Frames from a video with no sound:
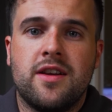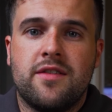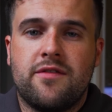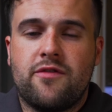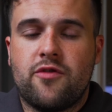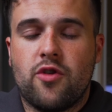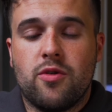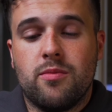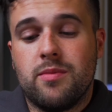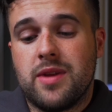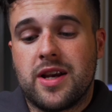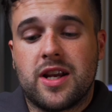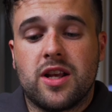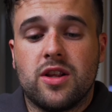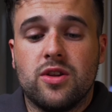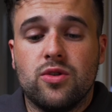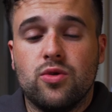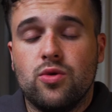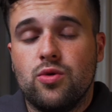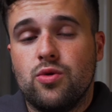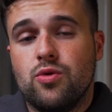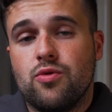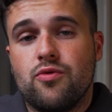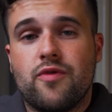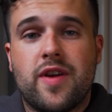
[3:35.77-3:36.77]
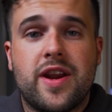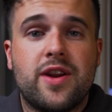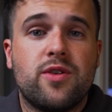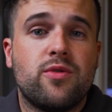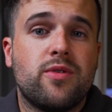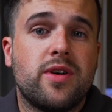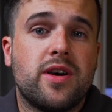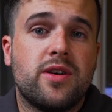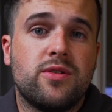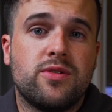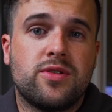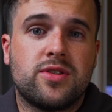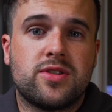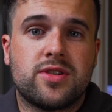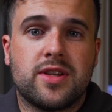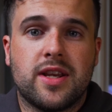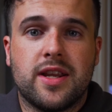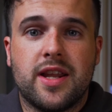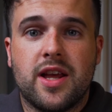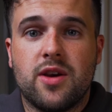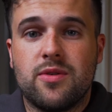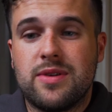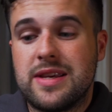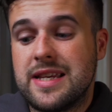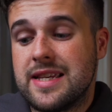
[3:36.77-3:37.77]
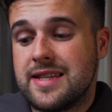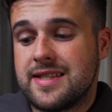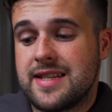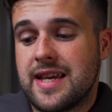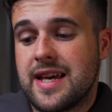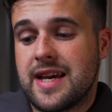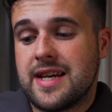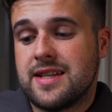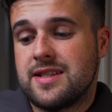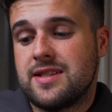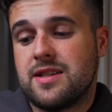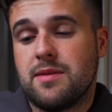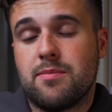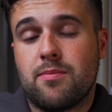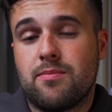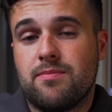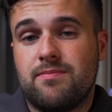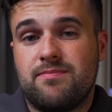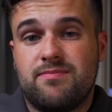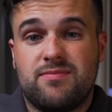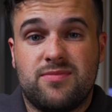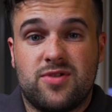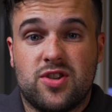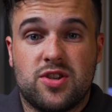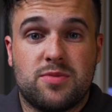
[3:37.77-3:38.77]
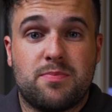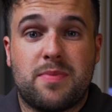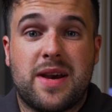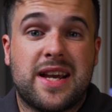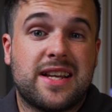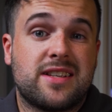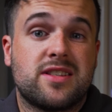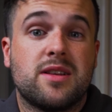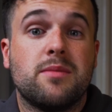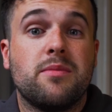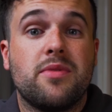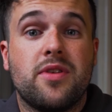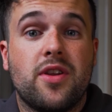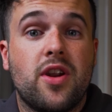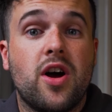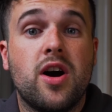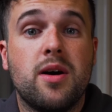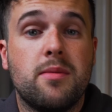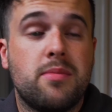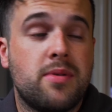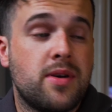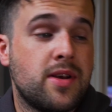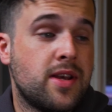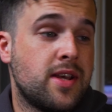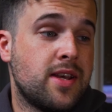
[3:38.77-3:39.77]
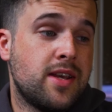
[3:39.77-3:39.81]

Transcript: from like a local rental house and how easy it is to just pick something up,